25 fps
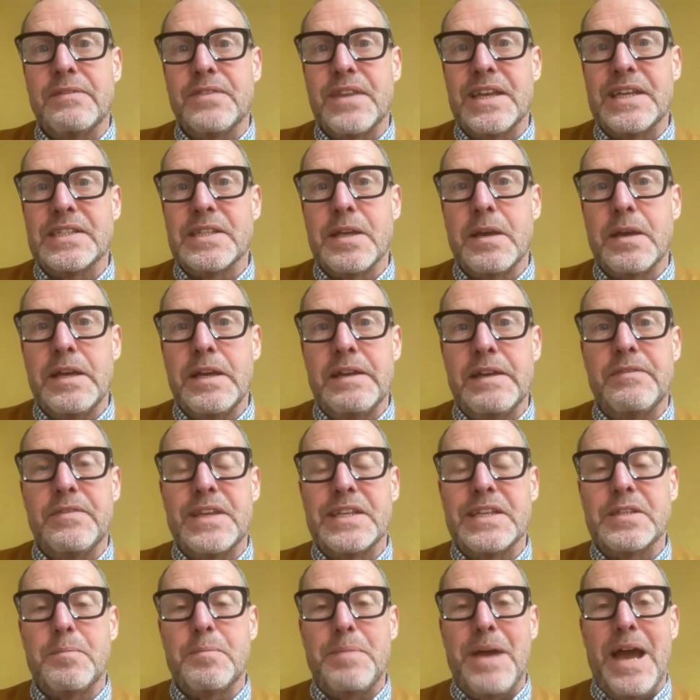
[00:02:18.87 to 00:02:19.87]

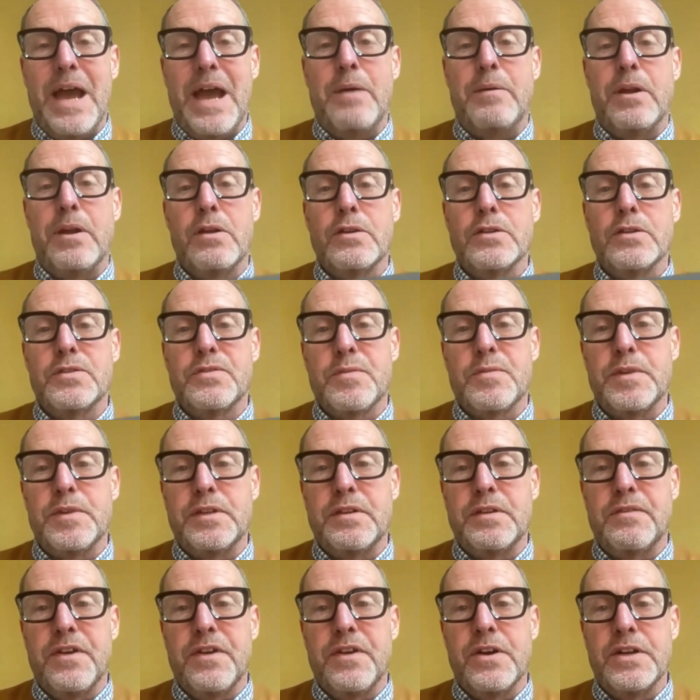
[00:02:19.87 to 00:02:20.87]
there's a power loss from the
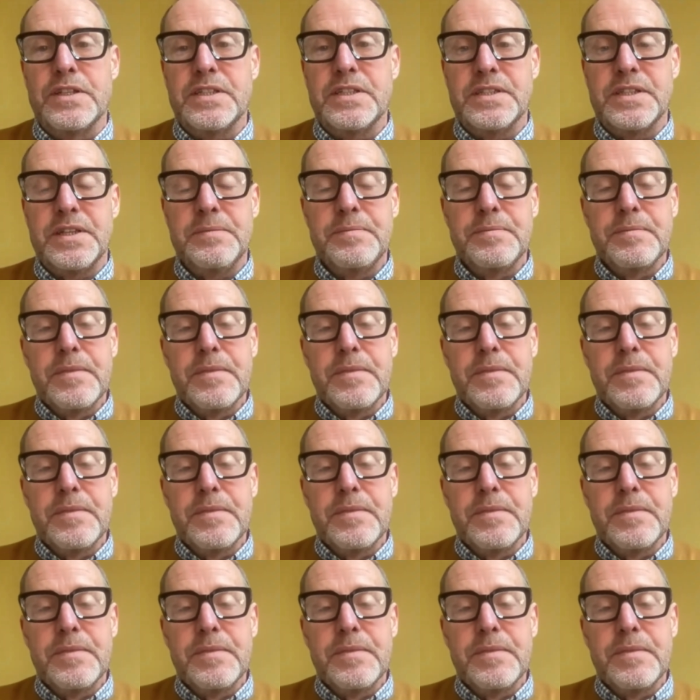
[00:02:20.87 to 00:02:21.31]
device.